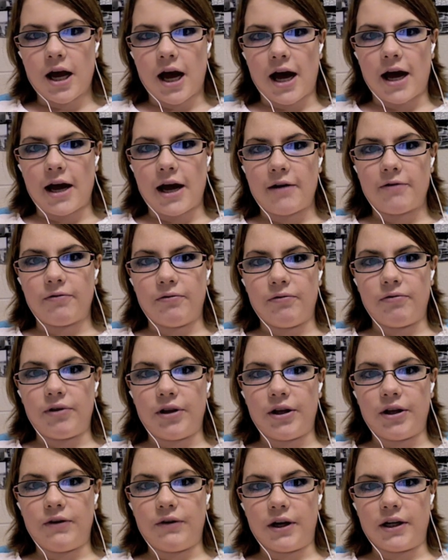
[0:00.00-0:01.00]
I have
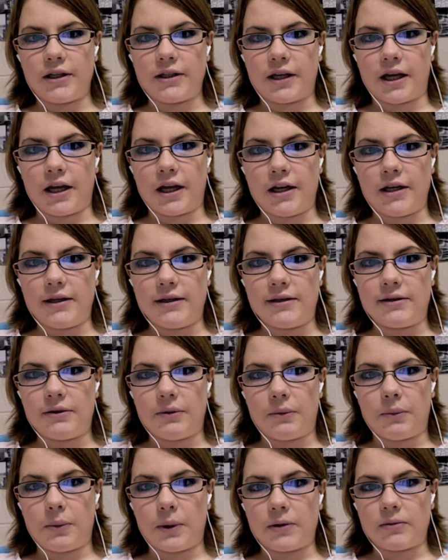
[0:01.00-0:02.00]
really dry skin, so
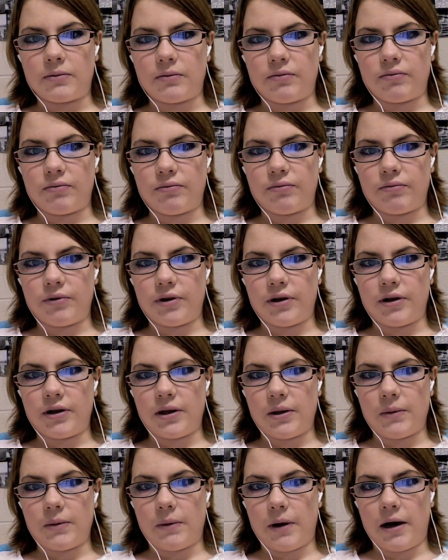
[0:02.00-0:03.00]
it works
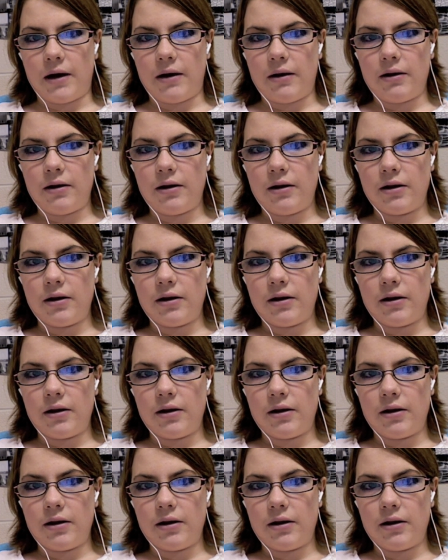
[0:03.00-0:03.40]
really well.